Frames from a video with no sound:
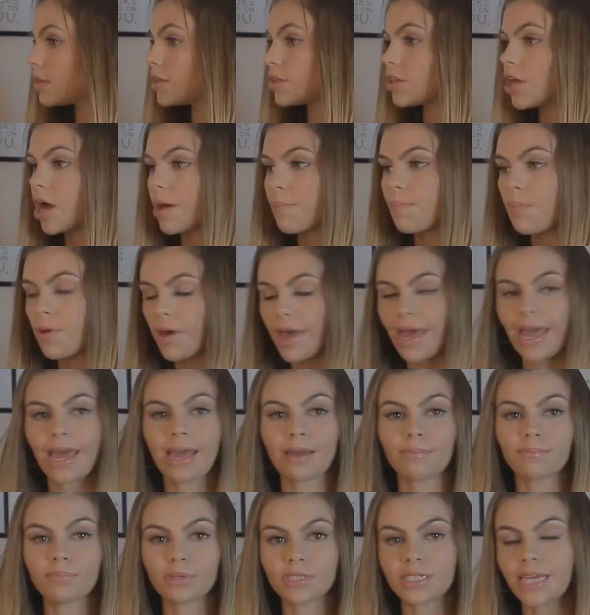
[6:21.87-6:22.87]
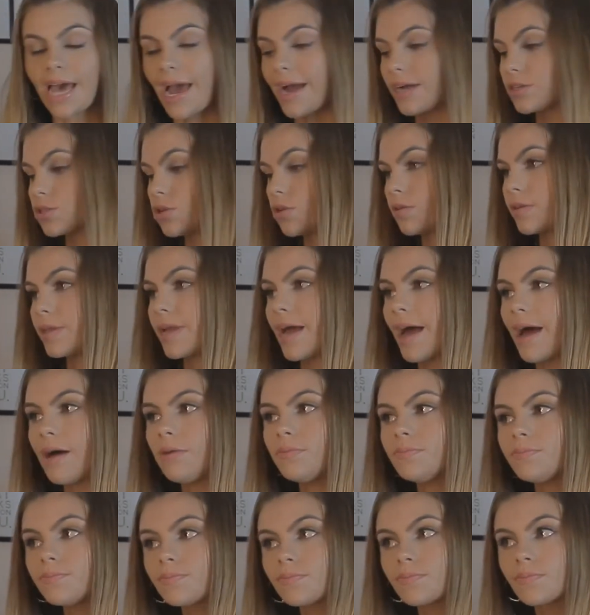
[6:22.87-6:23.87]
that I've put heat protect on now.
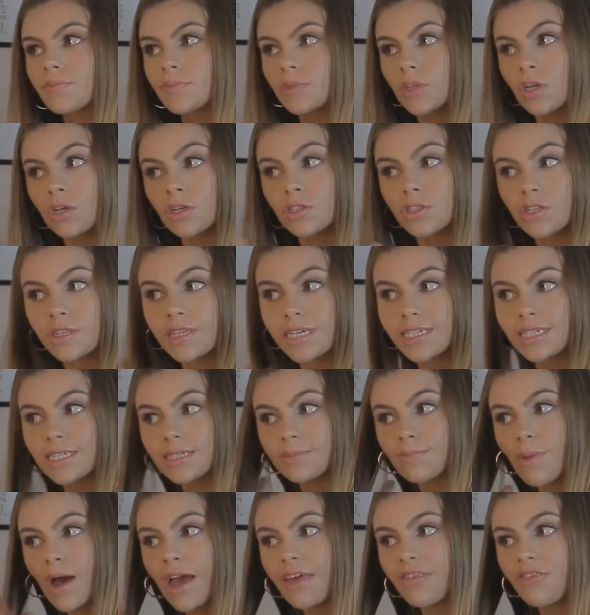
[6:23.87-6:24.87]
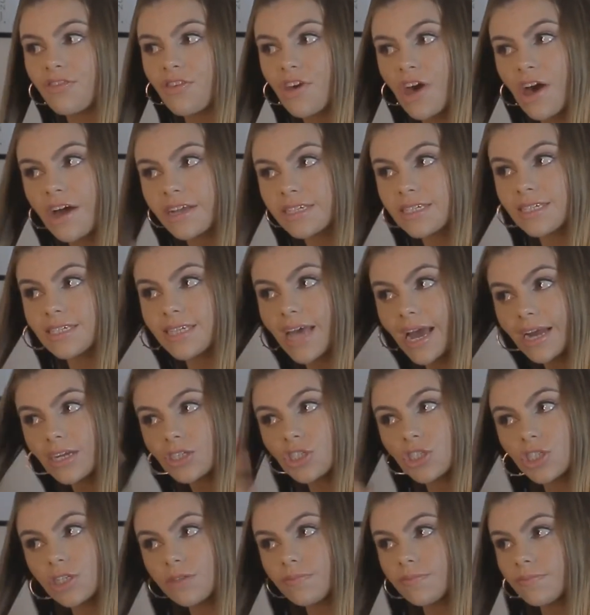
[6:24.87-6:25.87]
So this is my third
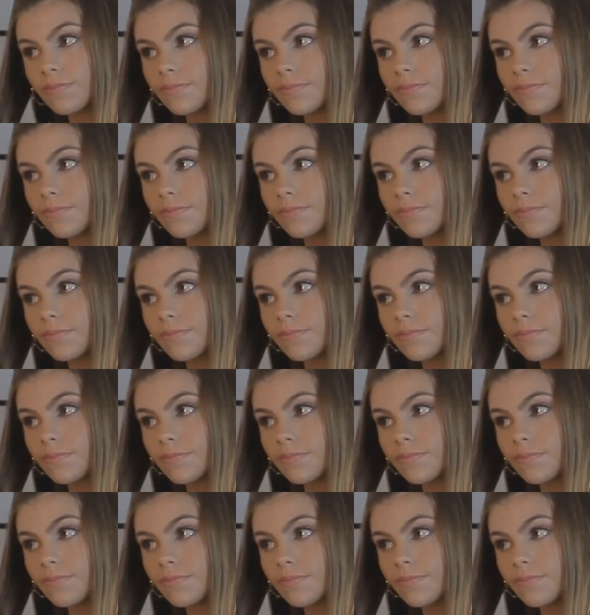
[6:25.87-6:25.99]
section.